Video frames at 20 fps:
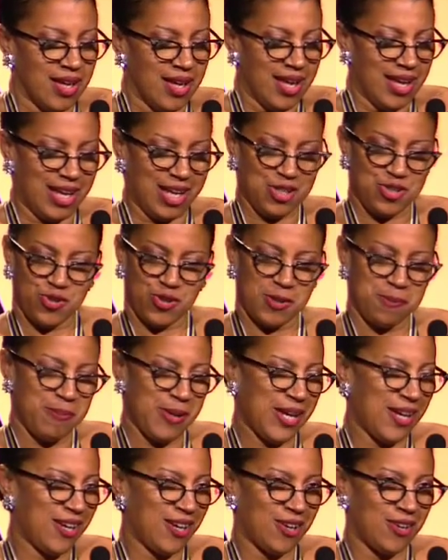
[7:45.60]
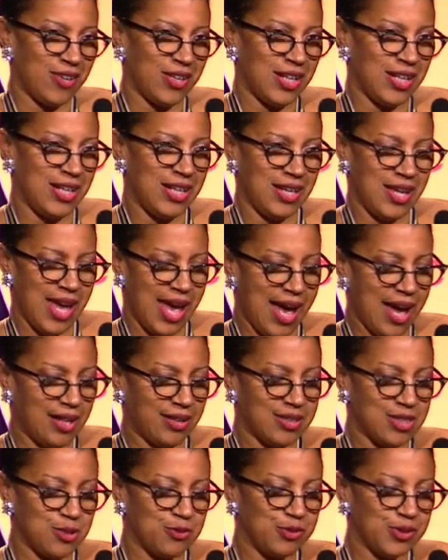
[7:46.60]
Adrian Perry,
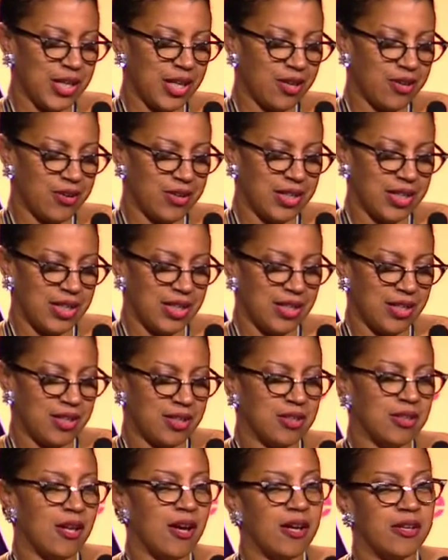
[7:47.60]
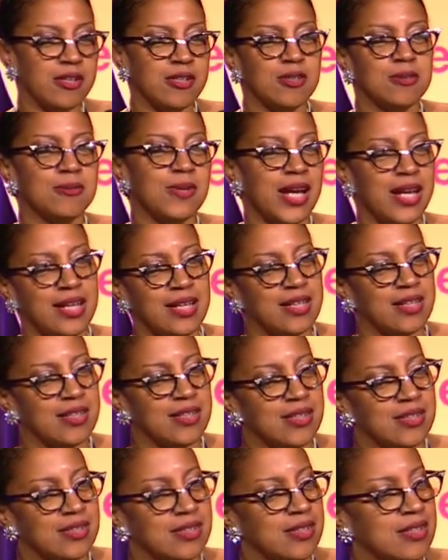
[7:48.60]
Alice Flaherty, Claudia
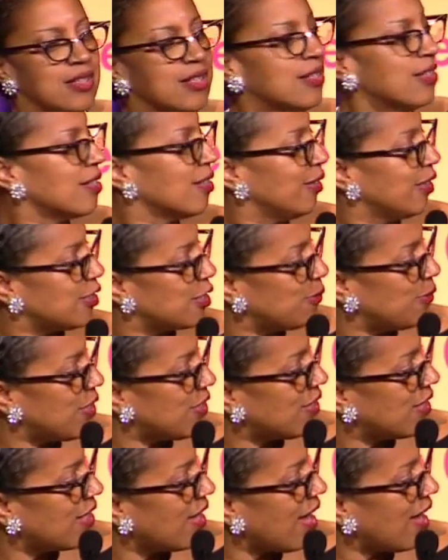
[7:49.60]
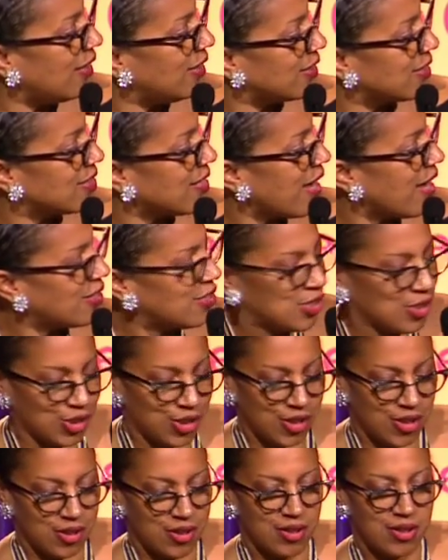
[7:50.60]
Rankin, Elizabeth
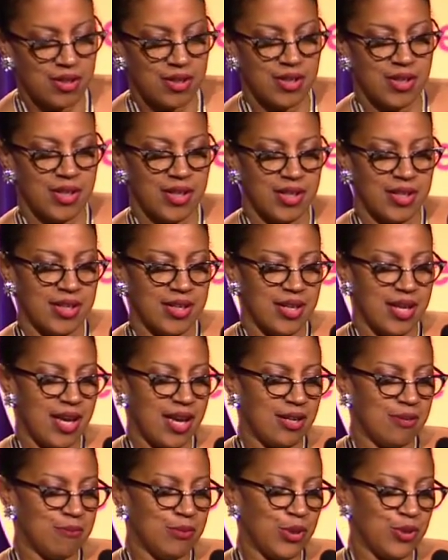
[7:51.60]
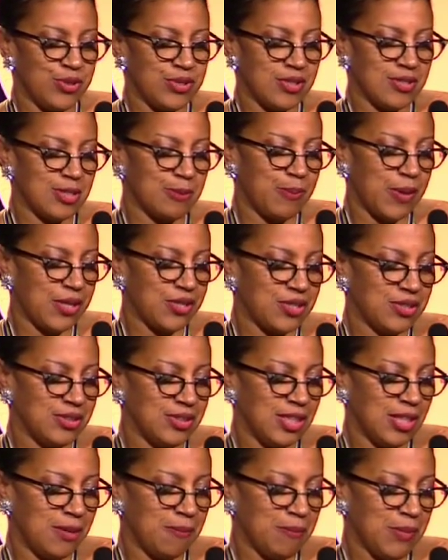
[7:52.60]
Alexander, and most
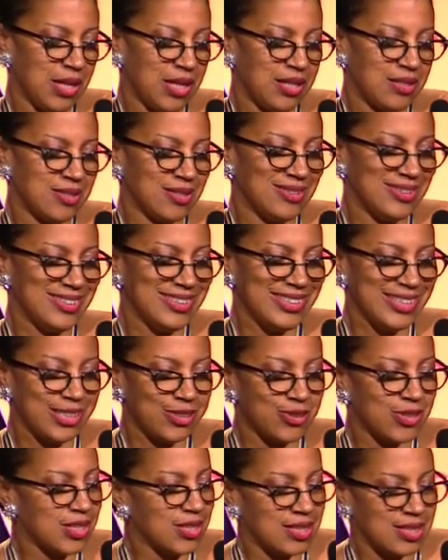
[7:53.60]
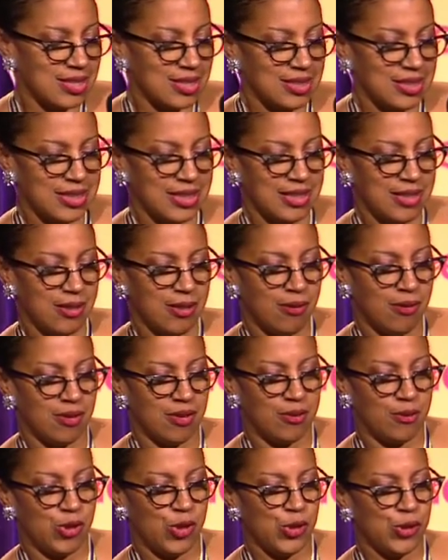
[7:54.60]
especially my deliriously
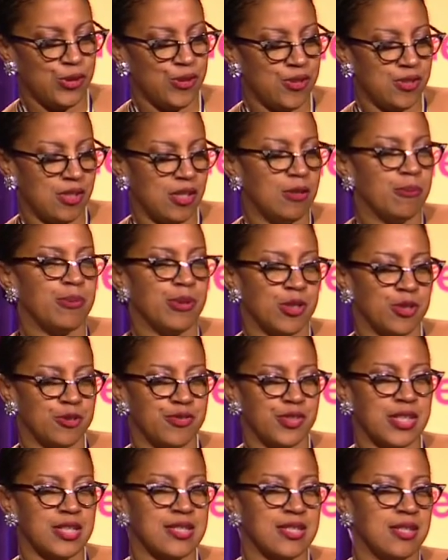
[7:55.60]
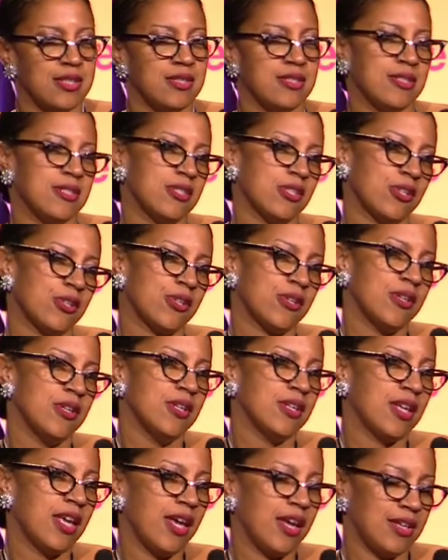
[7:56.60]
good and perfect sister,
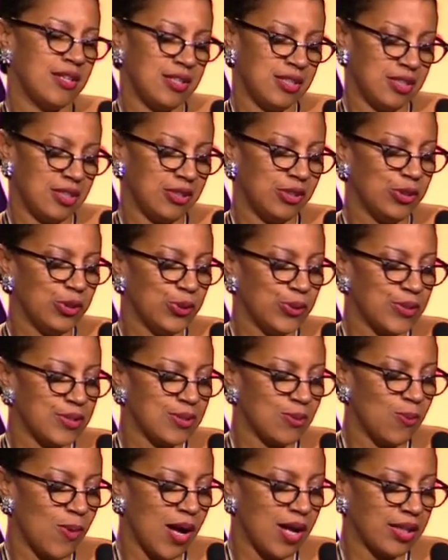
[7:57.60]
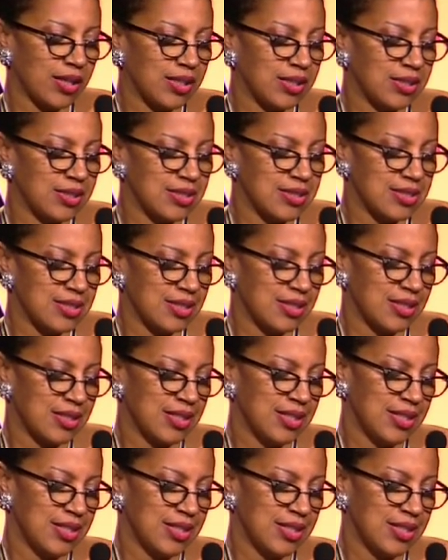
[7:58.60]
Candy Lewis Watkins.